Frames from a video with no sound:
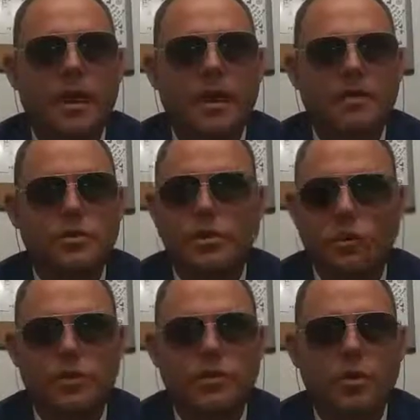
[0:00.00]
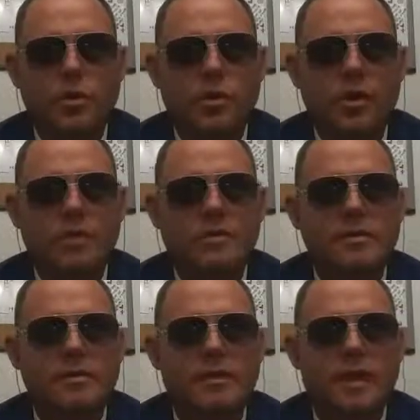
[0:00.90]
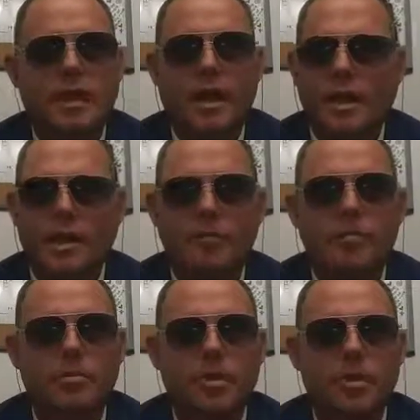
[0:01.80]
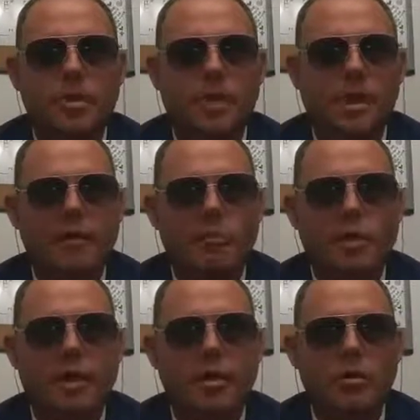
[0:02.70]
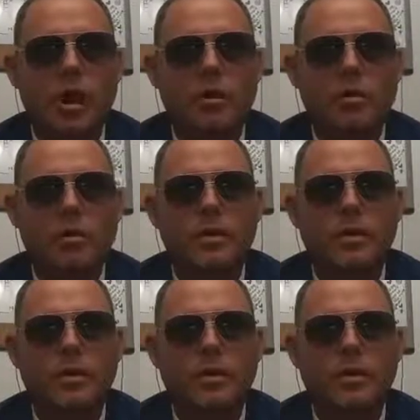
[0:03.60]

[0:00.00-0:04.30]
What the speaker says: as to who this girl was and how come, you know, you never bring her around.